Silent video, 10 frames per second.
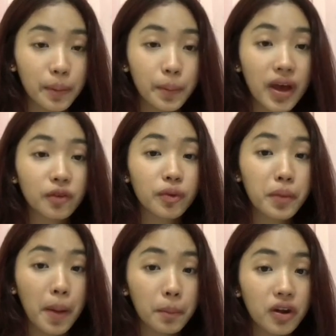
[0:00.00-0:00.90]
but
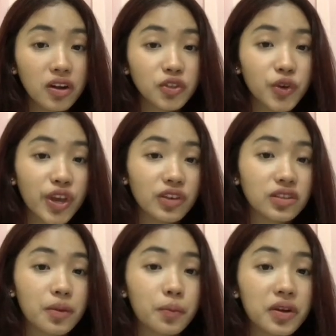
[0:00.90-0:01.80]
remember to use
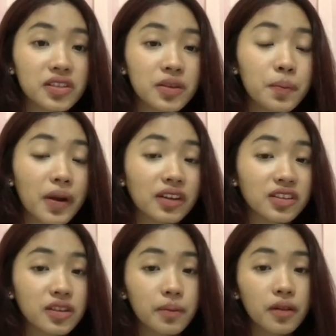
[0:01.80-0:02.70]
the present
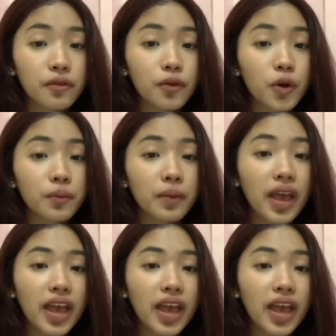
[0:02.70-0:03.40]
participle form